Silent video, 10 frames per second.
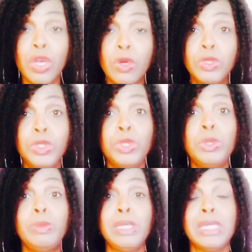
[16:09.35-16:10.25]
go
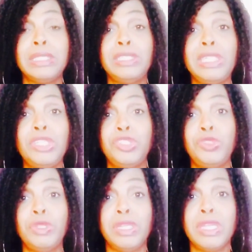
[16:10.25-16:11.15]
to because it teaches
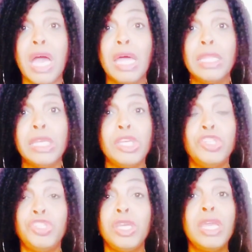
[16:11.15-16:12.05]
you the
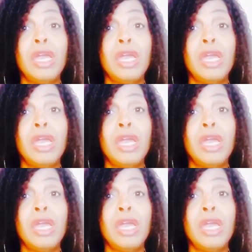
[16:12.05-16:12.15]
knowledge